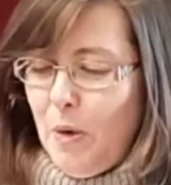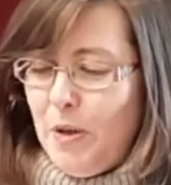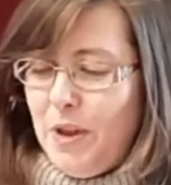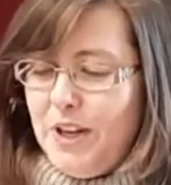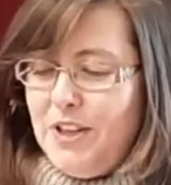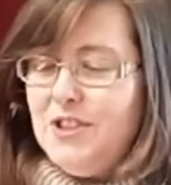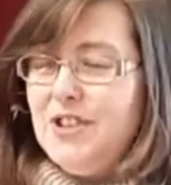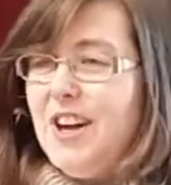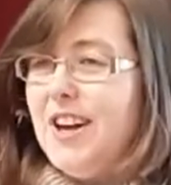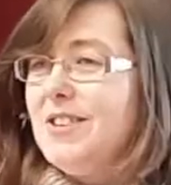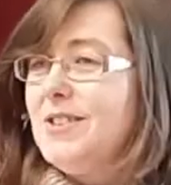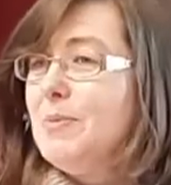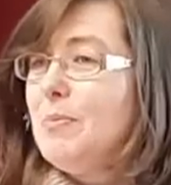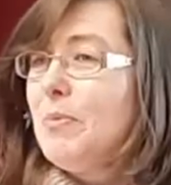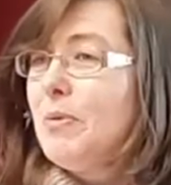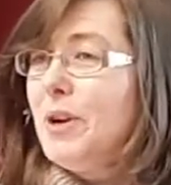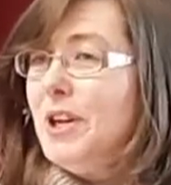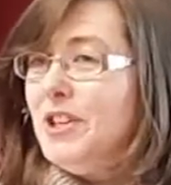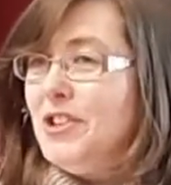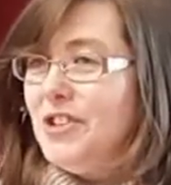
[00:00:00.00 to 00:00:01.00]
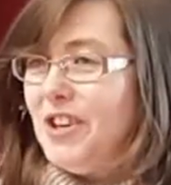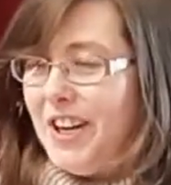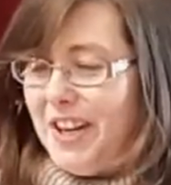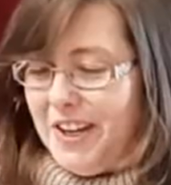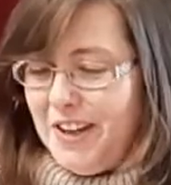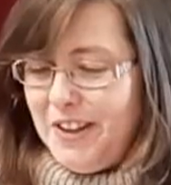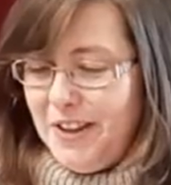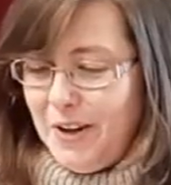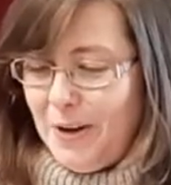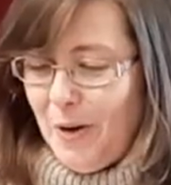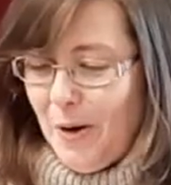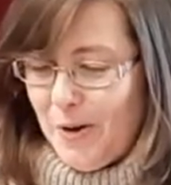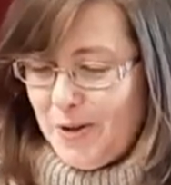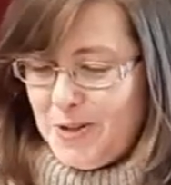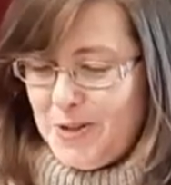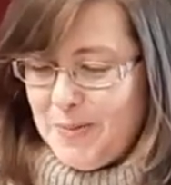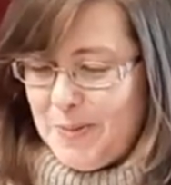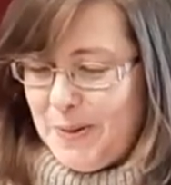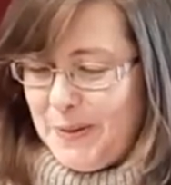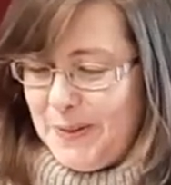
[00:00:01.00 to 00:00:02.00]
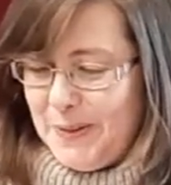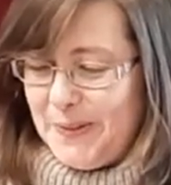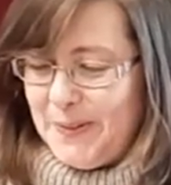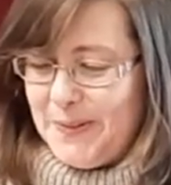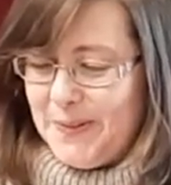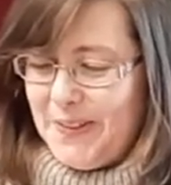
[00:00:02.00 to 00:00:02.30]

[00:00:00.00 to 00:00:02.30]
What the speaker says: than just preaching the gospel.